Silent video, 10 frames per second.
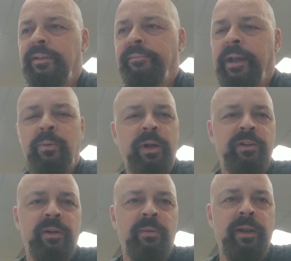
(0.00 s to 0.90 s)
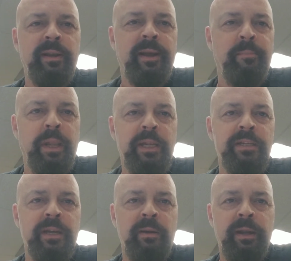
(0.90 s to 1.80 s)
Not quite sure what a
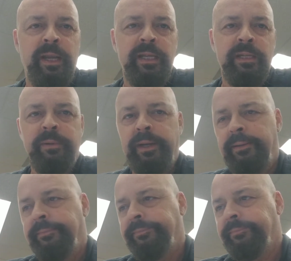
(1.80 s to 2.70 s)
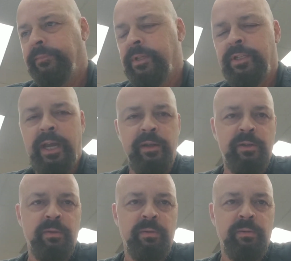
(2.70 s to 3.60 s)
Bloodstone is, but it sounds
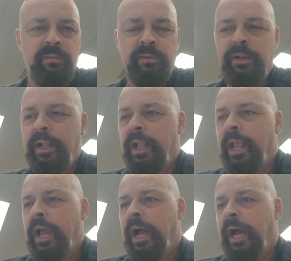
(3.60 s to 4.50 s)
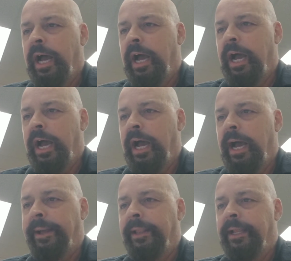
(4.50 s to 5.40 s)
cool.
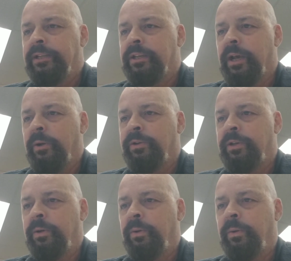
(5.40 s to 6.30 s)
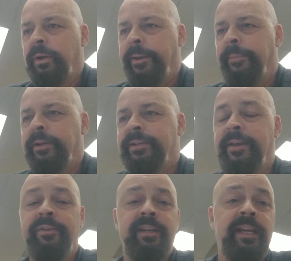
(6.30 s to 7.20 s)
Let's go to number
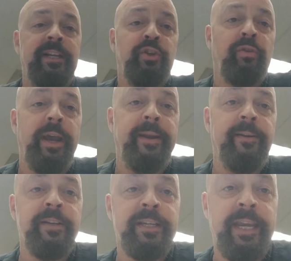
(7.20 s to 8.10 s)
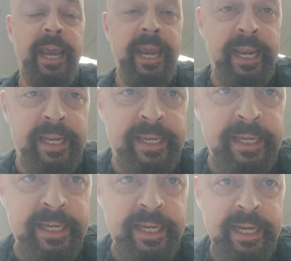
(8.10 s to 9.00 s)
17, Traitor's
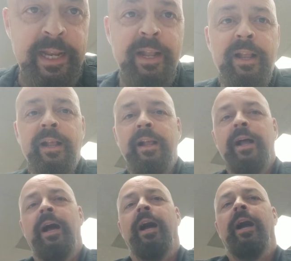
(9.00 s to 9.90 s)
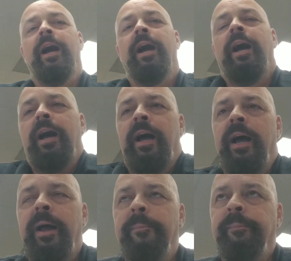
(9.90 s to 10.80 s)
Gate.
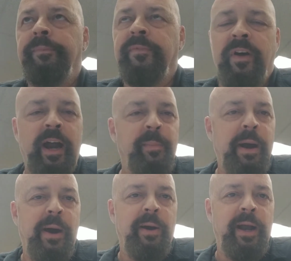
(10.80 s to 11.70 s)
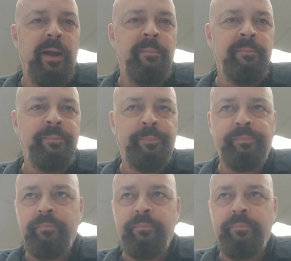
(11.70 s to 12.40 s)
Firepower album.